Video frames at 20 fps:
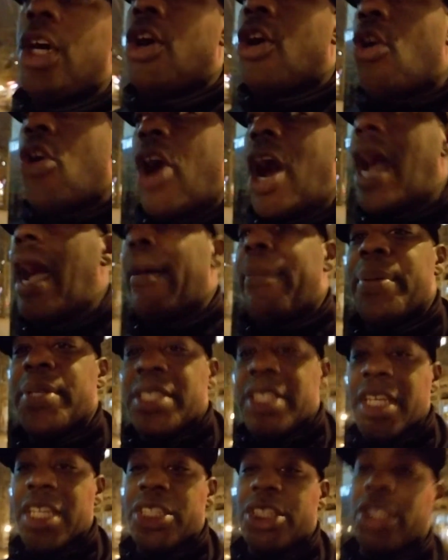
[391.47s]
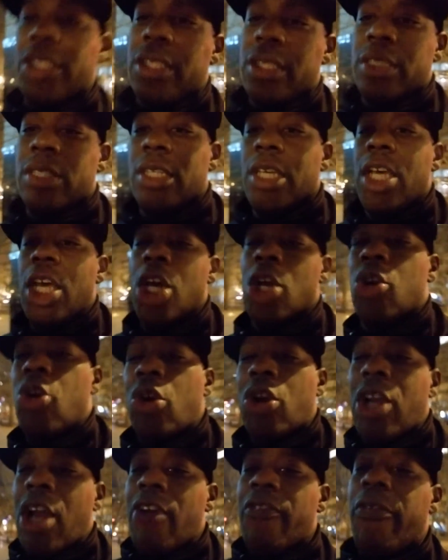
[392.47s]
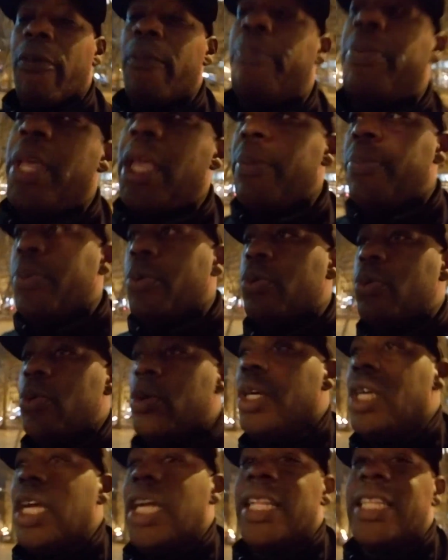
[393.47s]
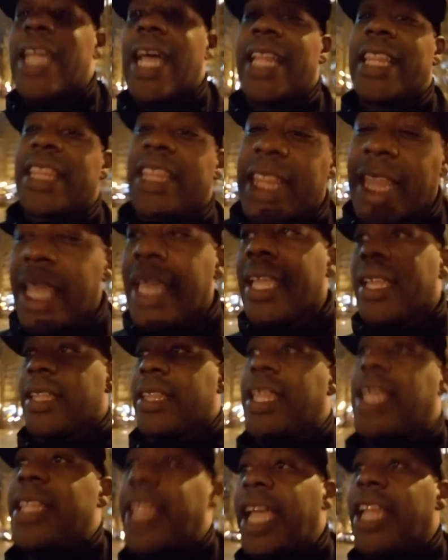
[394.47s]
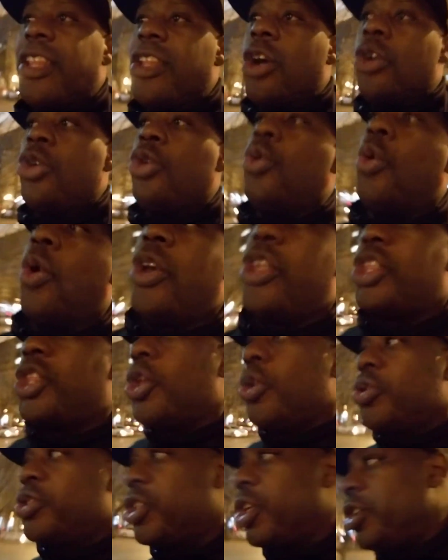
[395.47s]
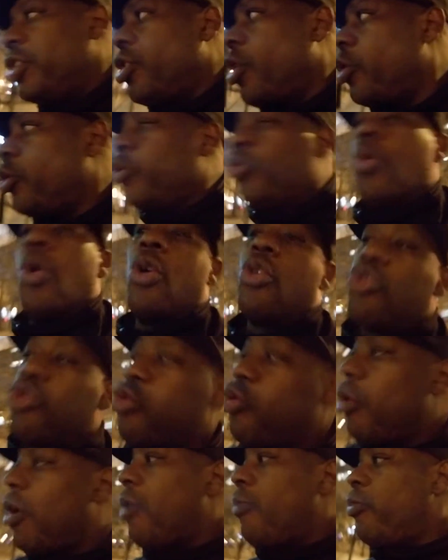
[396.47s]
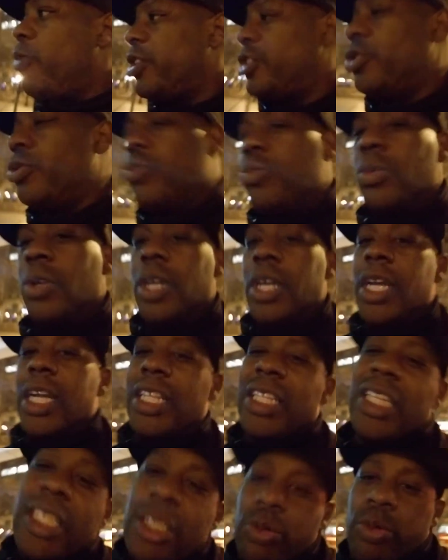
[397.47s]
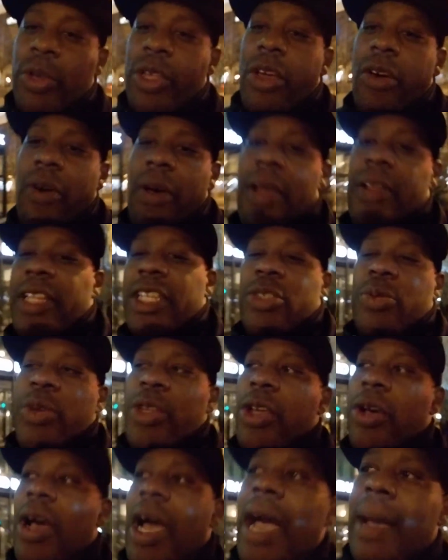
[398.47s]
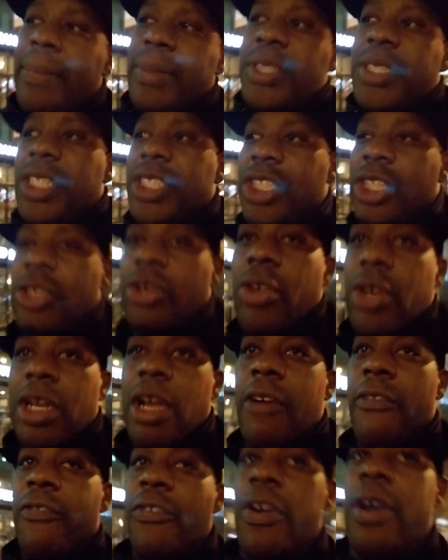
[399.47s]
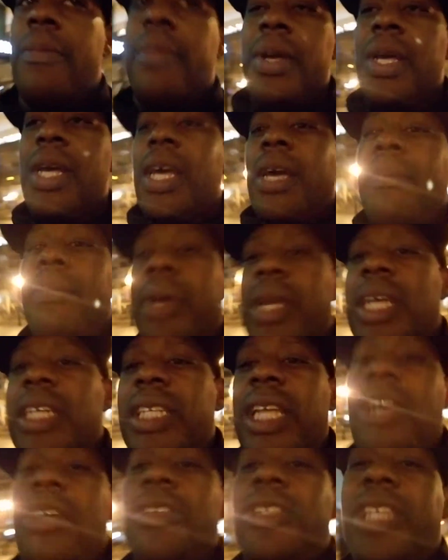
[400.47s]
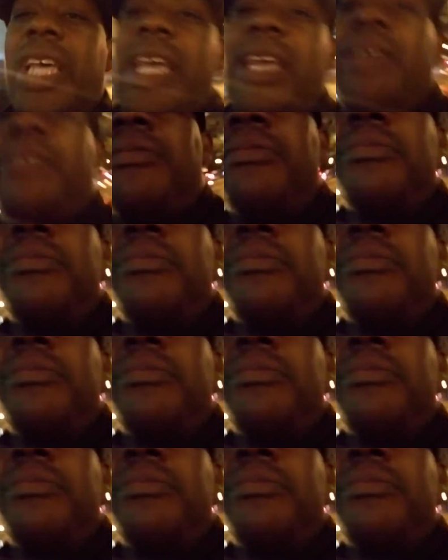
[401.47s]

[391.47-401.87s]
or oppositions gonna come from people that think that they know you or used to know you or grew up with you. This is where your opposition gonna come from, because they gonna say,